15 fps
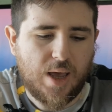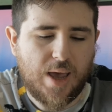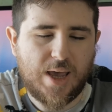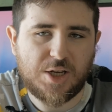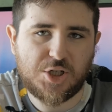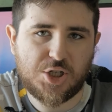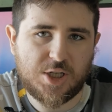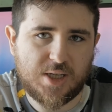
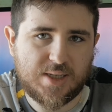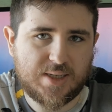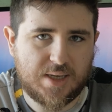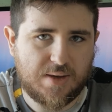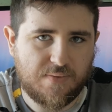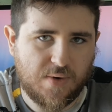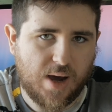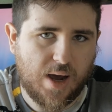
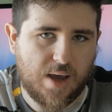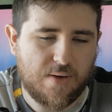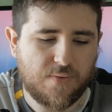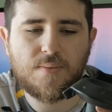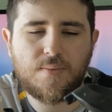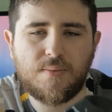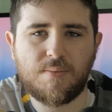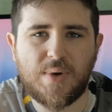HTC Vive.
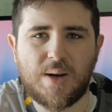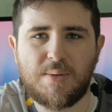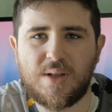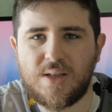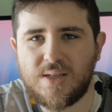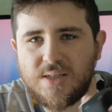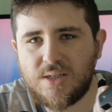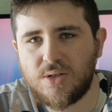But I
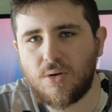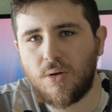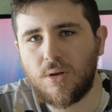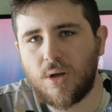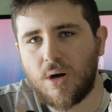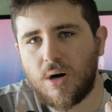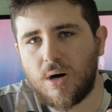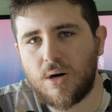mean, this is all
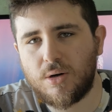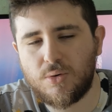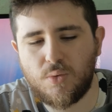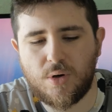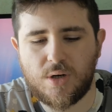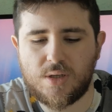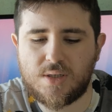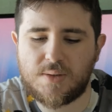the
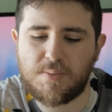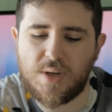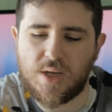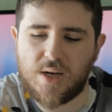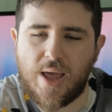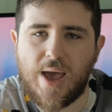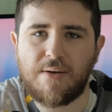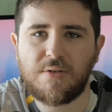hardware. It's
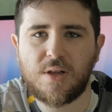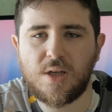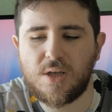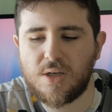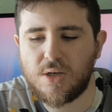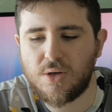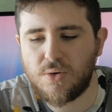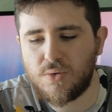been heavily
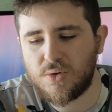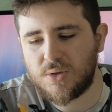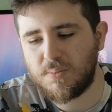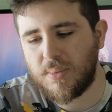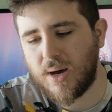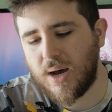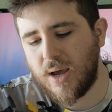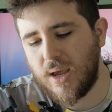
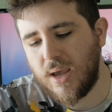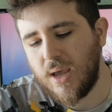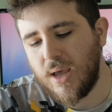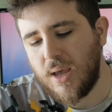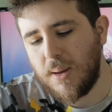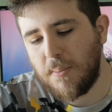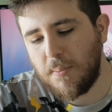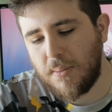used by
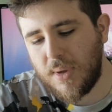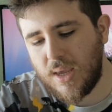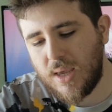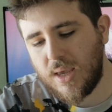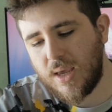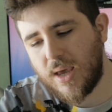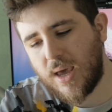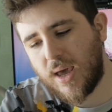
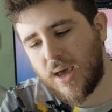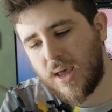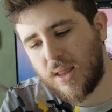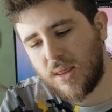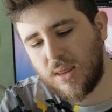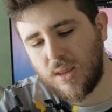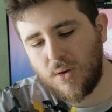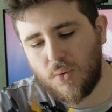me
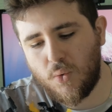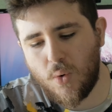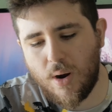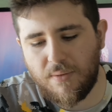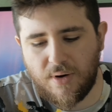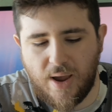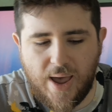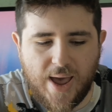and
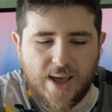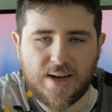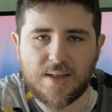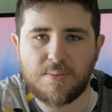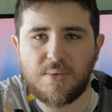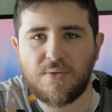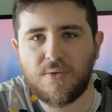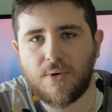whoever had
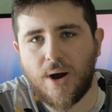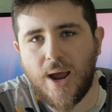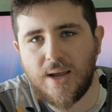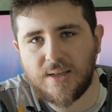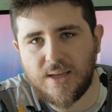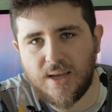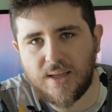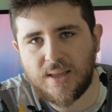it before
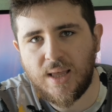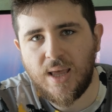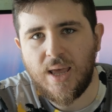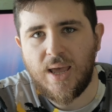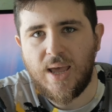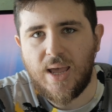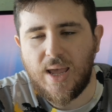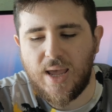I did.
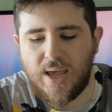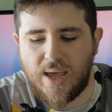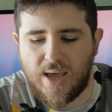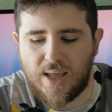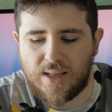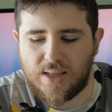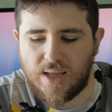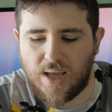
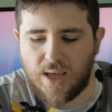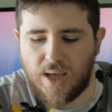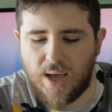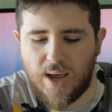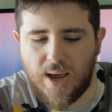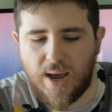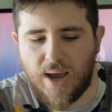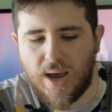And
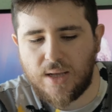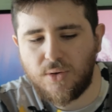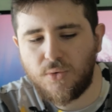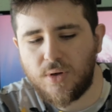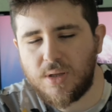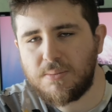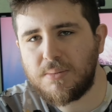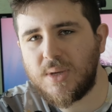I don't
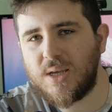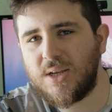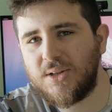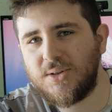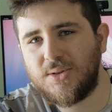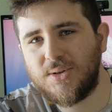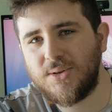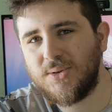really
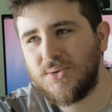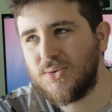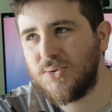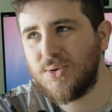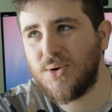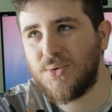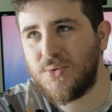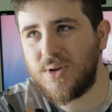mean to
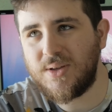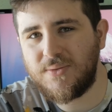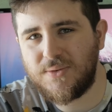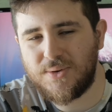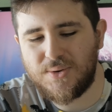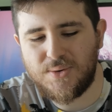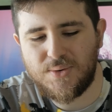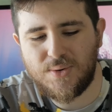do a
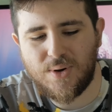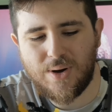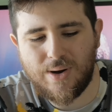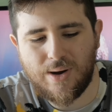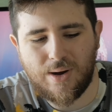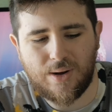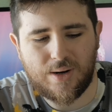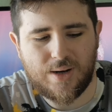review
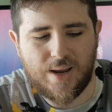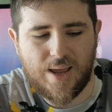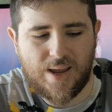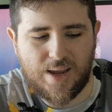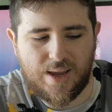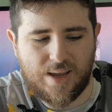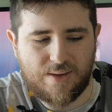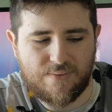on
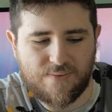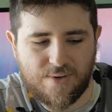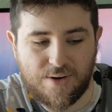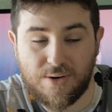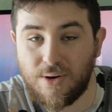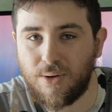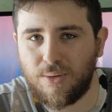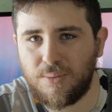a
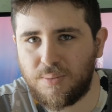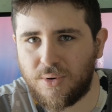very old